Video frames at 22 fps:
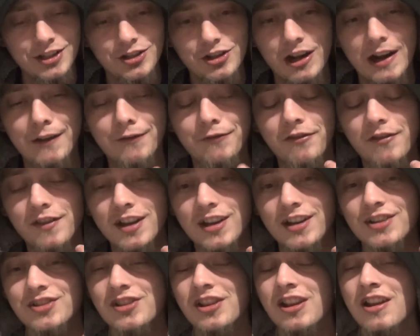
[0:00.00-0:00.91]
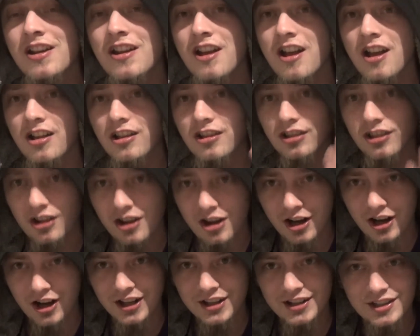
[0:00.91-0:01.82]
dry finish.
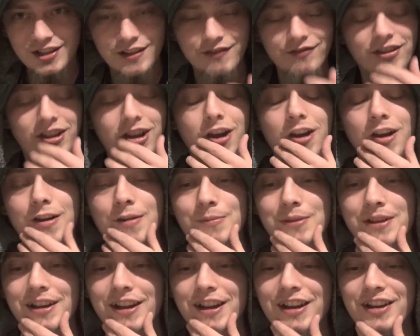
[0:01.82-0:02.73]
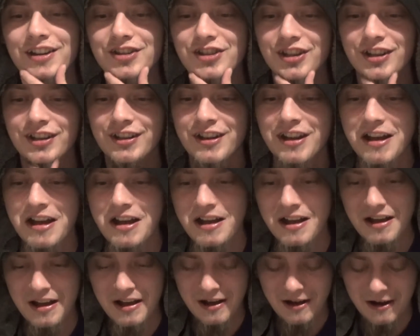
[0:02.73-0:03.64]
Lots of carbonation.
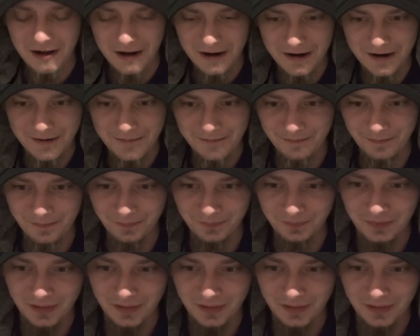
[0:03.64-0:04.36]
Um,